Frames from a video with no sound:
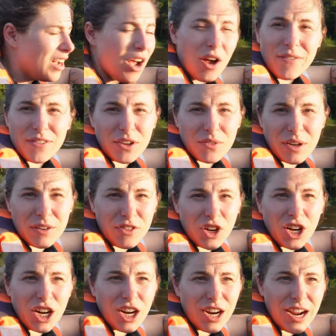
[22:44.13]
of the
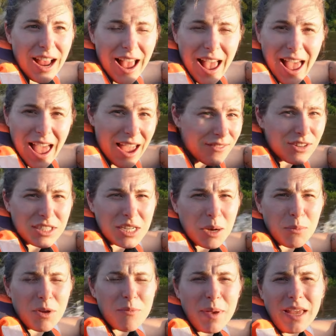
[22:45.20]
river every
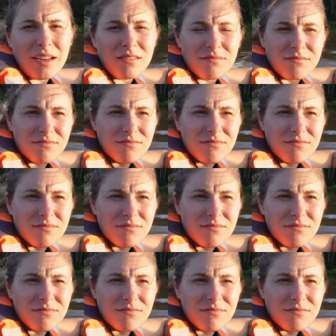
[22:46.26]
time we've been.